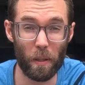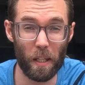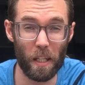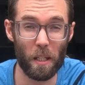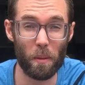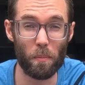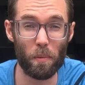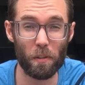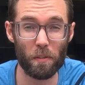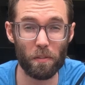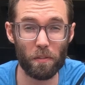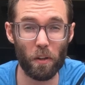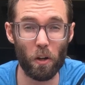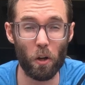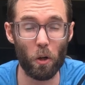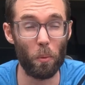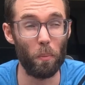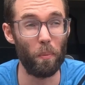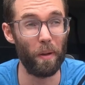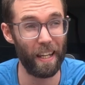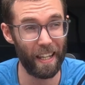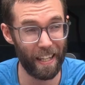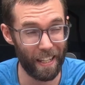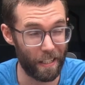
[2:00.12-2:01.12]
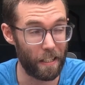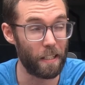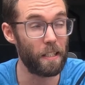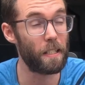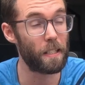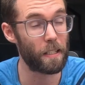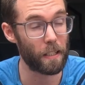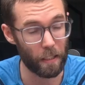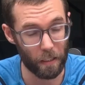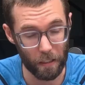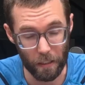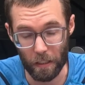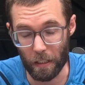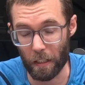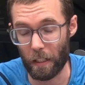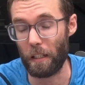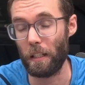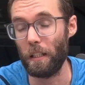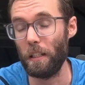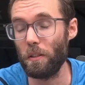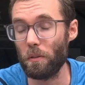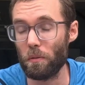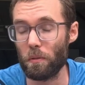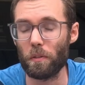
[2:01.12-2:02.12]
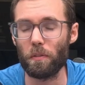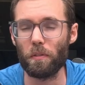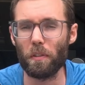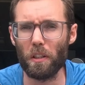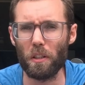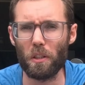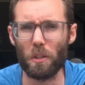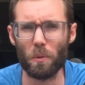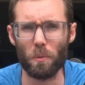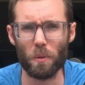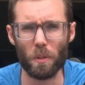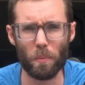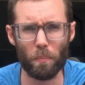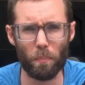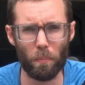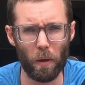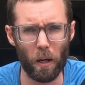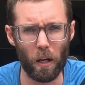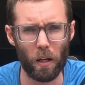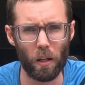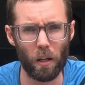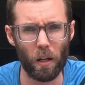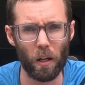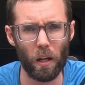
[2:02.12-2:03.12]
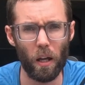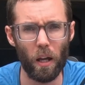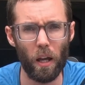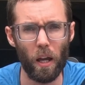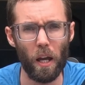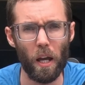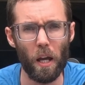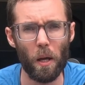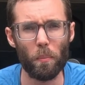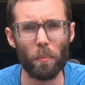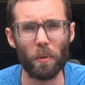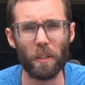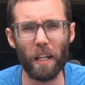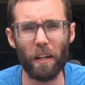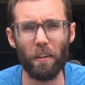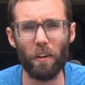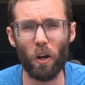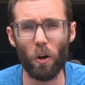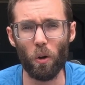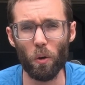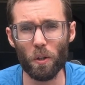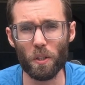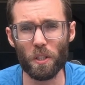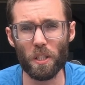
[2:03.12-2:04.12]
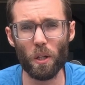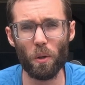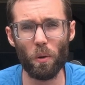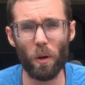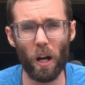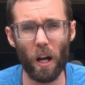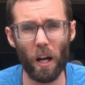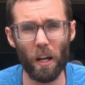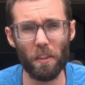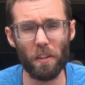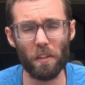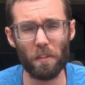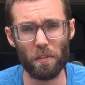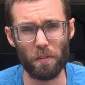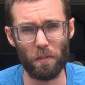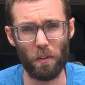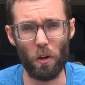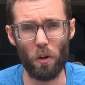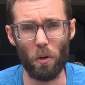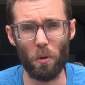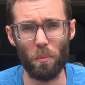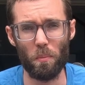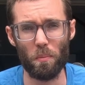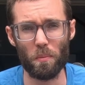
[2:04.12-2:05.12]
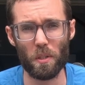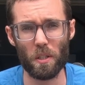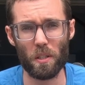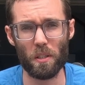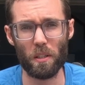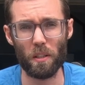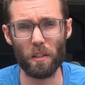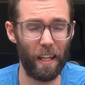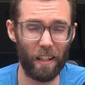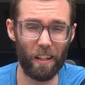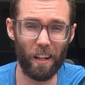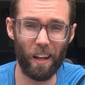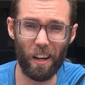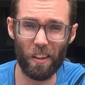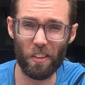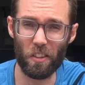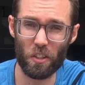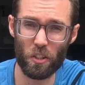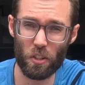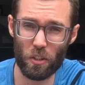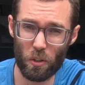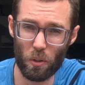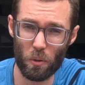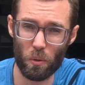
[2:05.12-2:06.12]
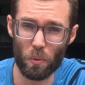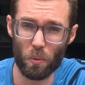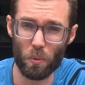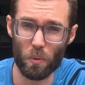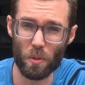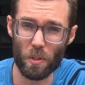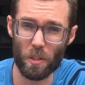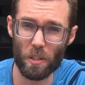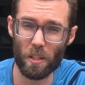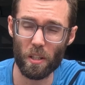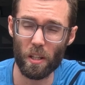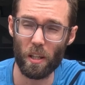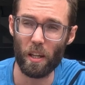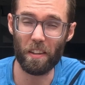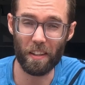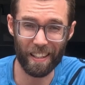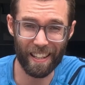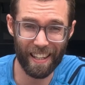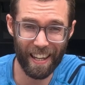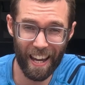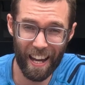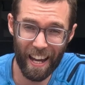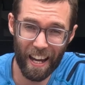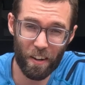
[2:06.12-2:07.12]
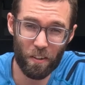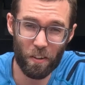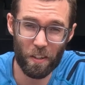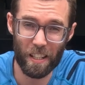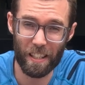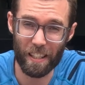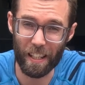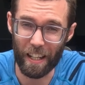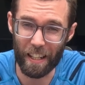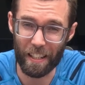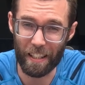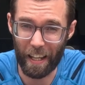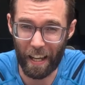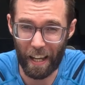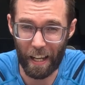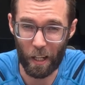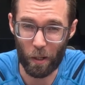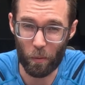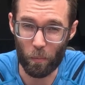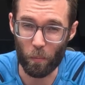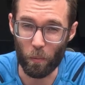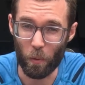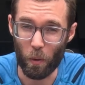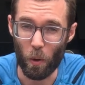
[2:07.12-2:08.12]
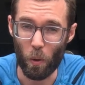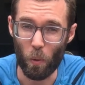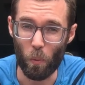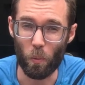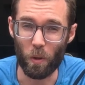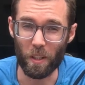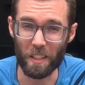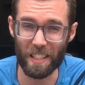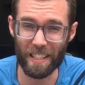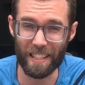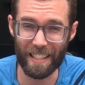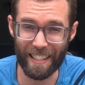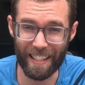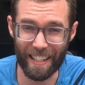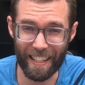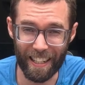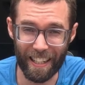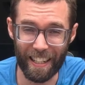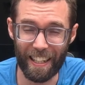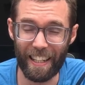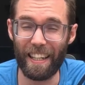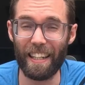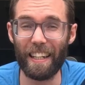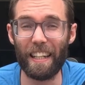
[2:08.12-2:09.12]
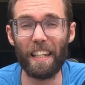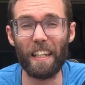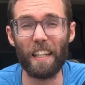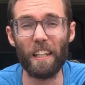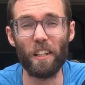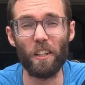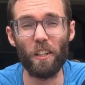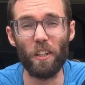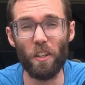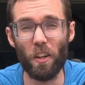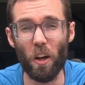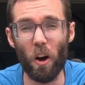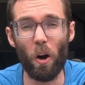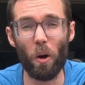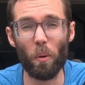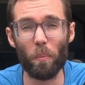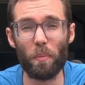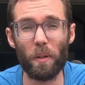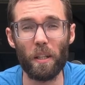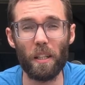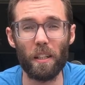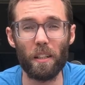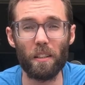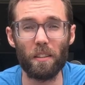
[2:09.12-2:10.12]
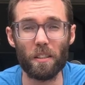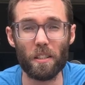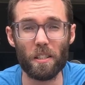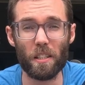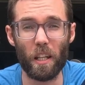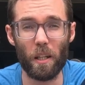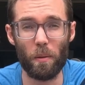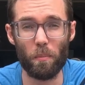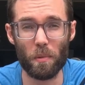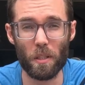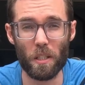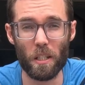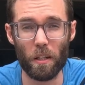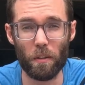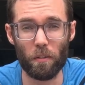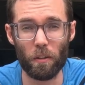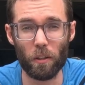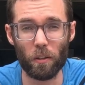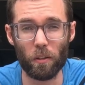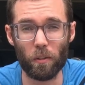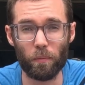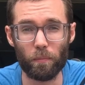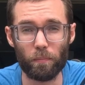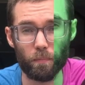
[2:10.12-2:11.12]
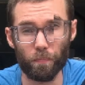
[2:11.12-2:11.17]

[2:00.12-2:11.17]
PIBA foam is indeed referred to as bung, but there are also other foams in other shoes that carry that name whilst clearly not being the same material.